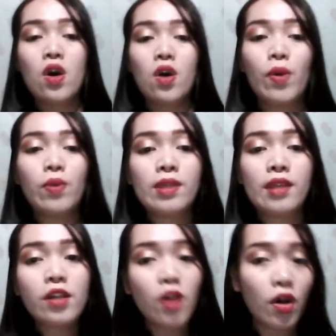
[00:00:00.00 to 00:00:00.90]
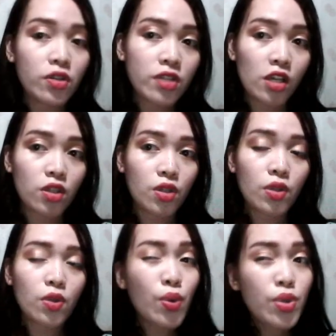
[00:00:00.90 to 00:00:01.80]
When we say connotations,
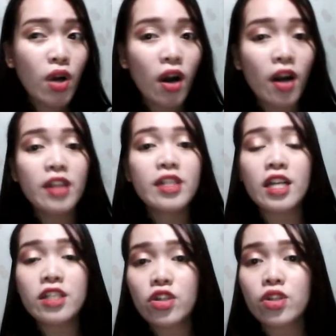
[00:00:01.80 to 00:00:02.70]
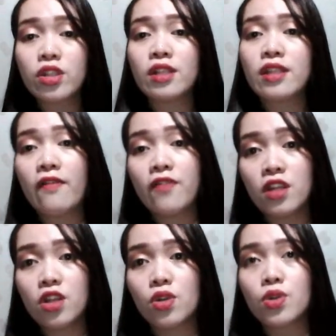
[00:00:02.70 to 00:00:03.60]
those are the additional
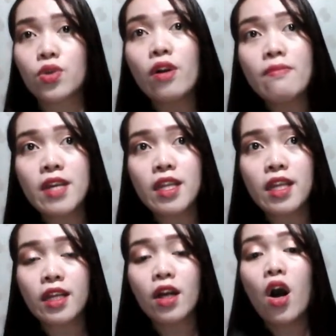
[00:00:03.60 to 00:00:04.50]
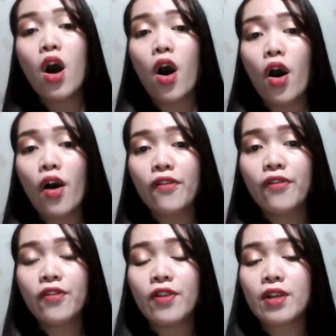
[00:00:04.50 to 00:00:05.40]
definitions or meaning of
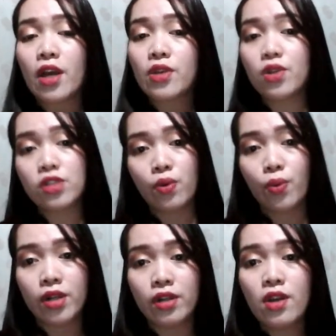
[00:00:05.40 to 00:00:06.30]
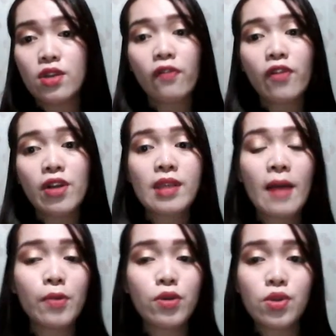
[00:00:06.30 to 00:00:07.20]
a certain word. So for
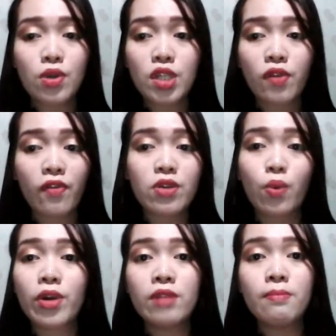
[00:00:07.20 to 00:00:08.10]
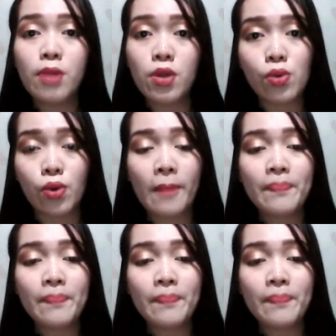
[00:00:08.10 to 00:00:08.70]
example, you search for the word blue.